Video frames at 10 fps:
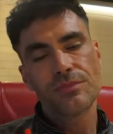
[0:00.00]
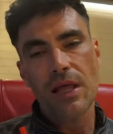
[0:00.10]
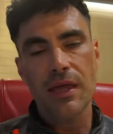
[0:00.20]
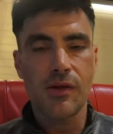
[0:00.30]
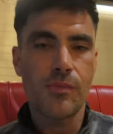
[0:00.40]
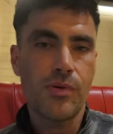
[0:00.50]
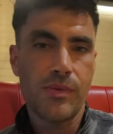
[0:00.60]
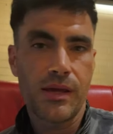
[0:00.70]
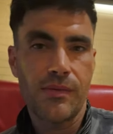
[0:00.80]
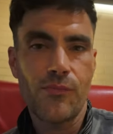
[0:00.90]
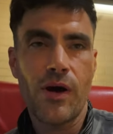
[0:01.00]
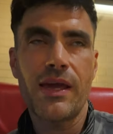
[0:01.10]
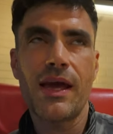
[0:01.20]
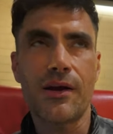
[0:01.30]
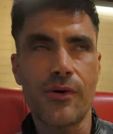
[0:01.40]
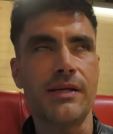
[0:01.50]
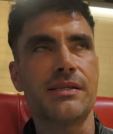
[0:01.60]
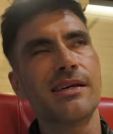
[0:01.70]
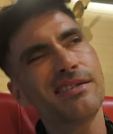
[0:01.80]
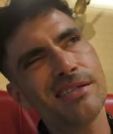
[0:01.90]
Thank you for the, well, you can't quite
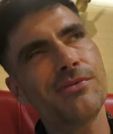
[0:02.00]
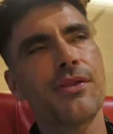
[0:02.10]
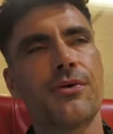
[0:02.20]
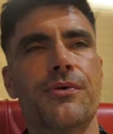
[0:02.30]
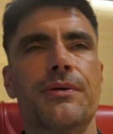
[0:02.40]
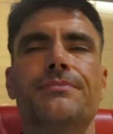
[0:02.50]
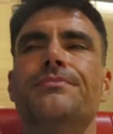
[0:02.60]
see, it's just around the corner.